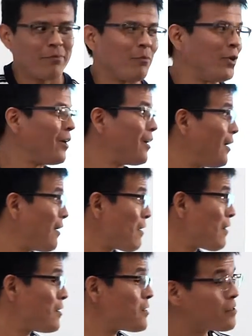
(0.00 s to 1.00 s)
But uh,
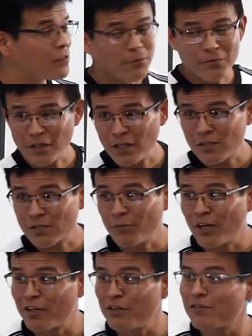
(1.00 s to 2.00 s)
this is something else. I'm
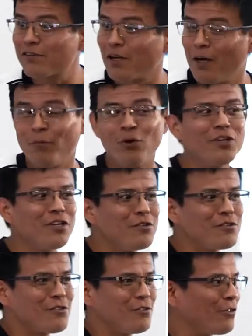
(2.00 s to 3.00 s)
not used. I'm only
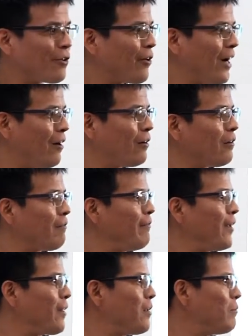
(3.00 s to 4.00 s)
used to a crowd of
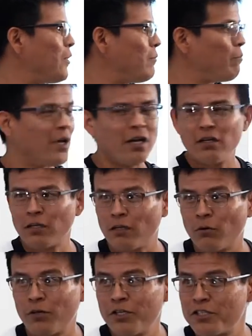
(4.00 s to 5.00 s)
nothing but men and
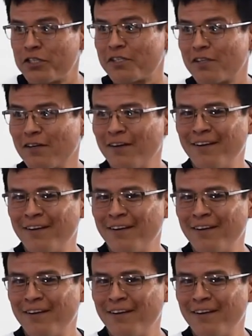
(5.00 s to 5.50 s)
oranges.